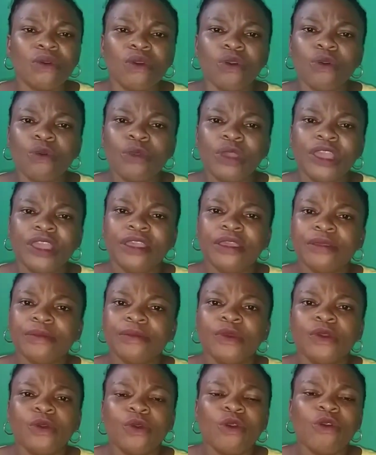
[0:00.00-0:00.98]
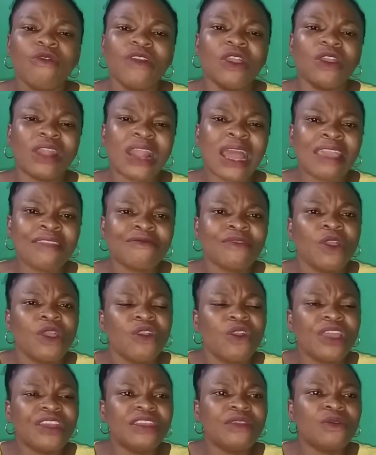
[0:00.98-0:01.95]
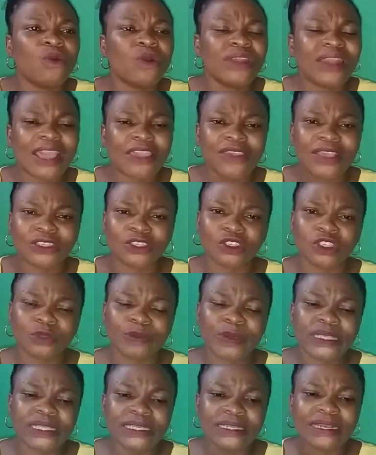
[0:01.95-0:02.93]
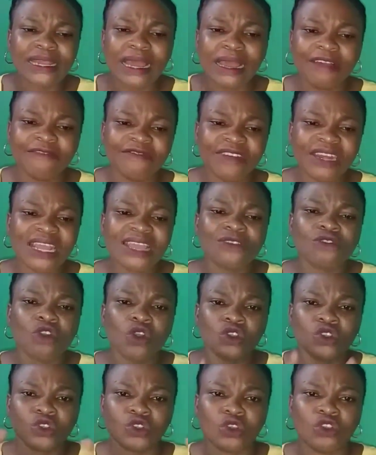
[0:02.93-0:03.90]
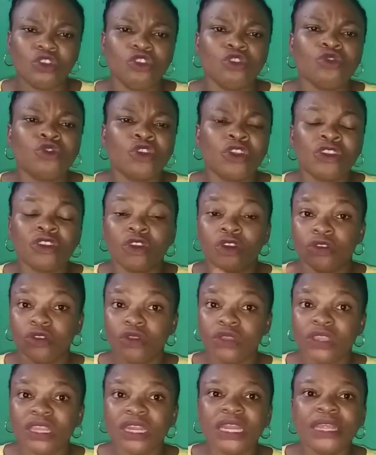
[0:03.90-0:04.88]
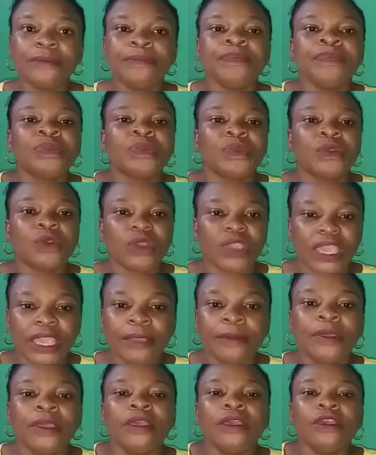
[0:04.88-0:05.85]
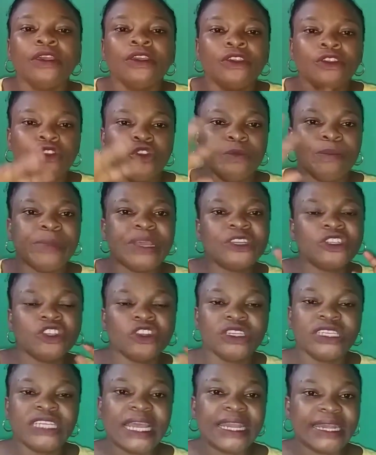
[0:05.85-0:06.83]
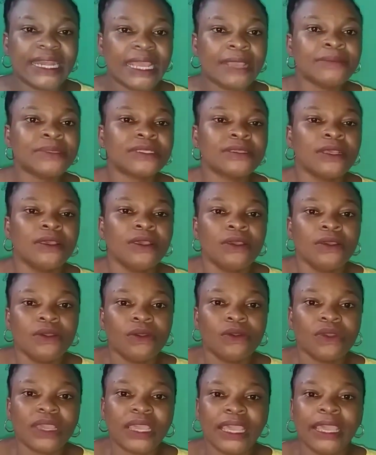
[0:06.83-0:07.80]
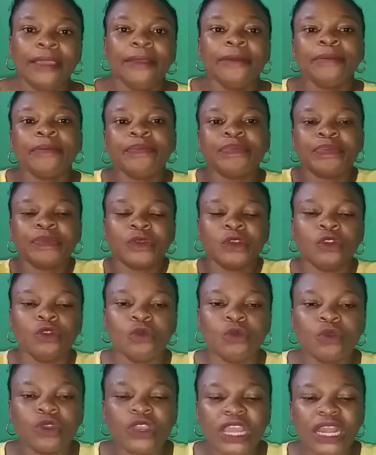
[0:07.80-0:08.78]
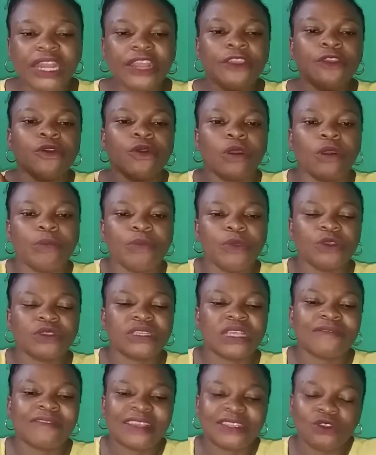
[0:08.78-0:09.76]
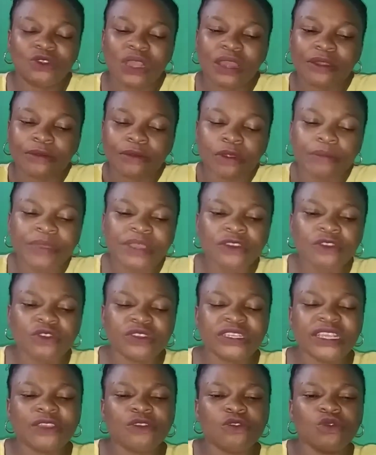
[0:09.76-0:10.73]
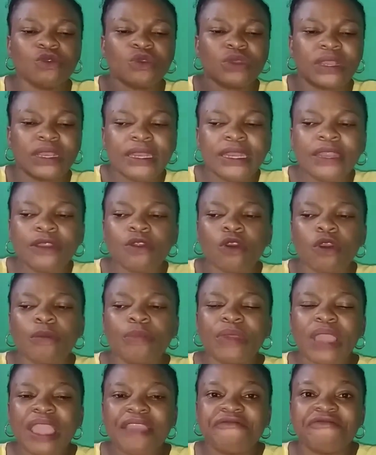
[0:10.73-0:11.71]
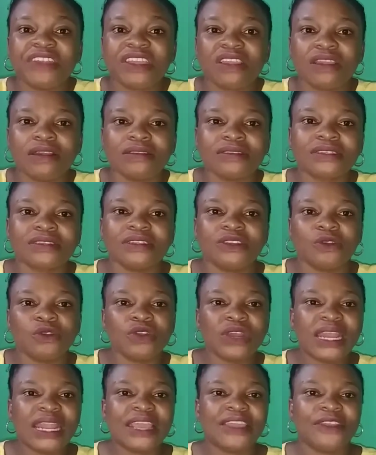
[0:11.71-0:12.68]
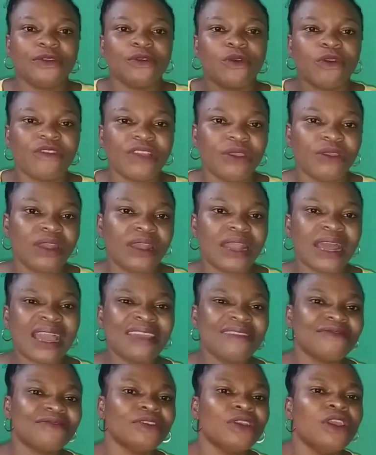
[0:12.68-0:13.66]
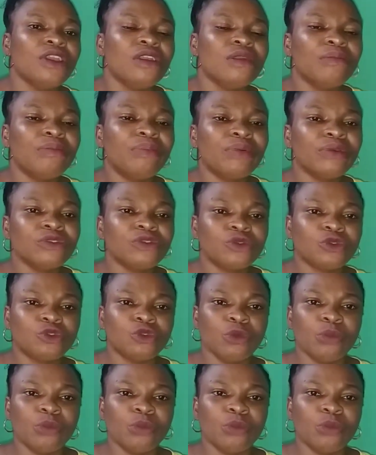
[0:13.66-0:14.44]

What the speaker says: over your life, anyone that you're suspecting that have laid curse on you, knowing or unknowingly. Okay, you mention their names. Okay, you clean up yourself as you are rubbing. You say you clean up every curse you know, laid over your life, both